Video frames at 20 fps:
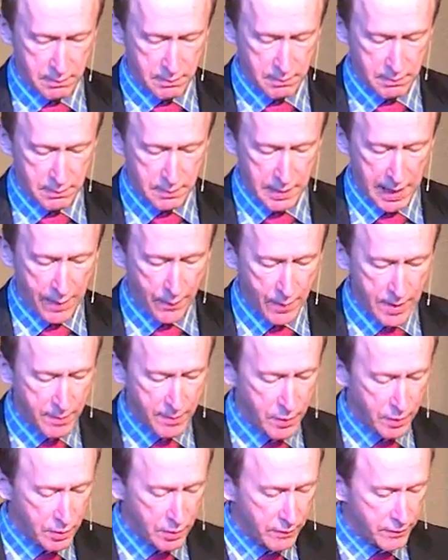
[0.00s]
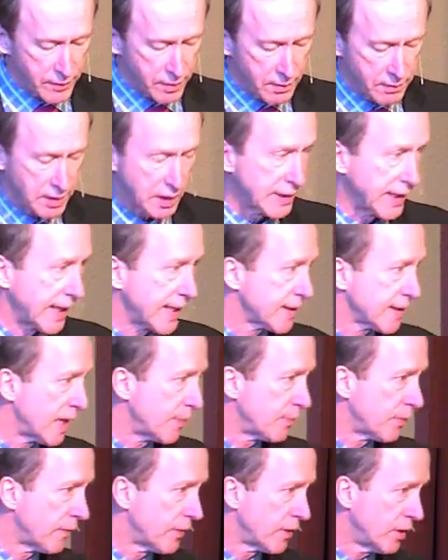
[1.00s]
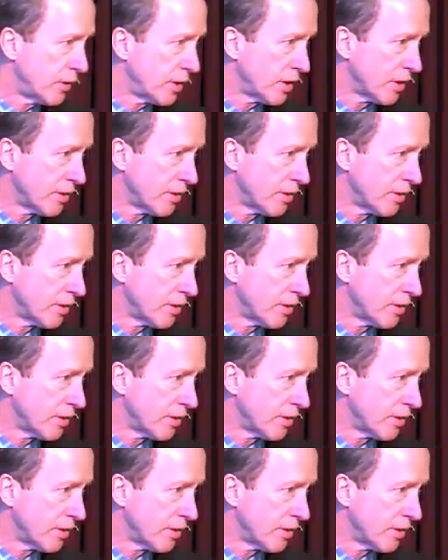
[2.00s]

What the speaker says: And we moved to Lakeside Pavilion.